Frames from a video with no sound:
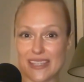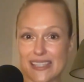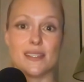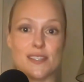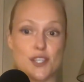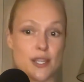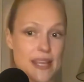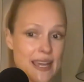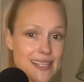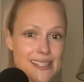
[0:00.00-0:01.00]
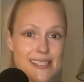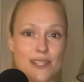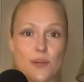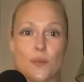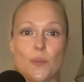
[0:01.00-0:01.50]
So next,
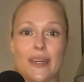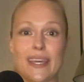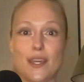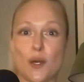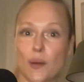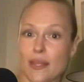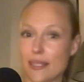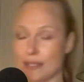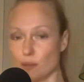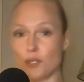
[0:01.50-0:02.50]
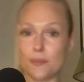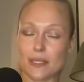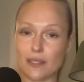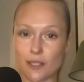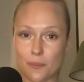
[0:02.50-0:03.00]
we go in this
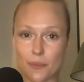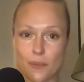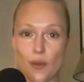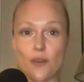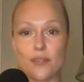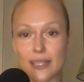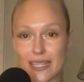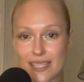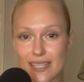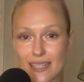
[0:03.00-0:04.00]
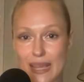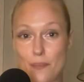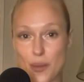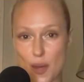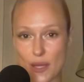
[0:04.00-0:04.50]
loop-de-loop, ovulation and
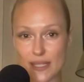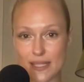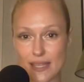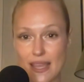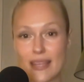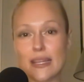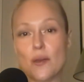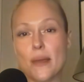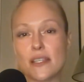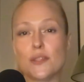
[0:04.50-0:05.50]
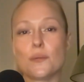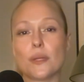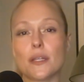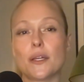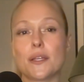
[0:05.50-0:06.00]
beyond. Now imagine the
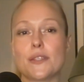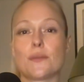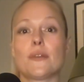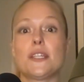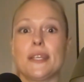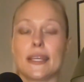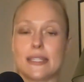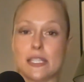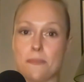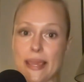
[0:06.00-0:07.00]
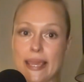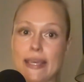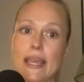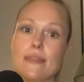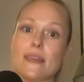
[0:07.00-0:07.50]
roller coaster reaching its peak
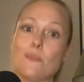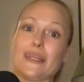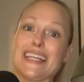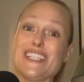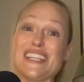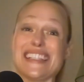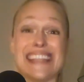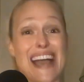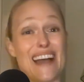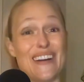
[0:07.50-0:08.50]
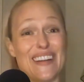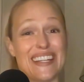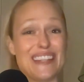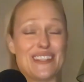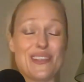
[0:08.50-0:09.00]
and then plunging down
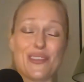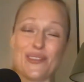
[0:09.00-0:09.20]
in the